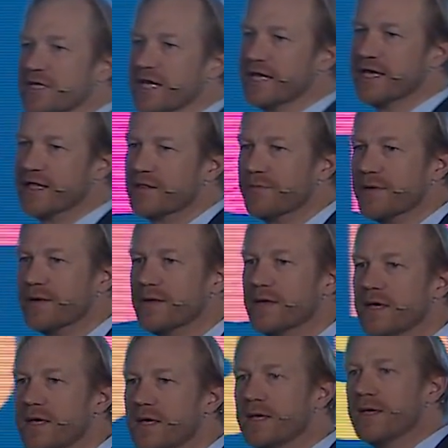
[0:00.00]
they killed me.
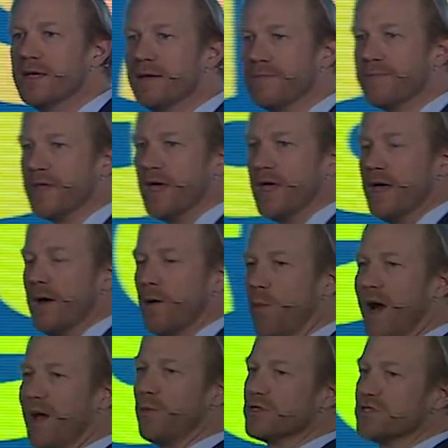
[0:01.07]

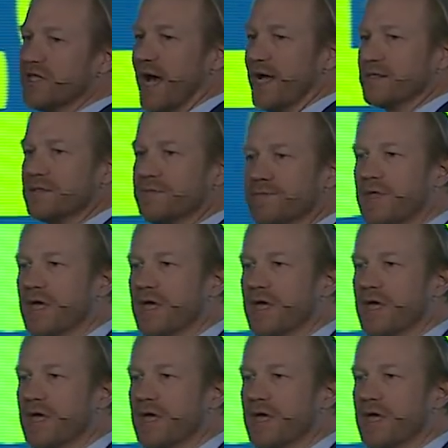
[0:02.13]
Why was that?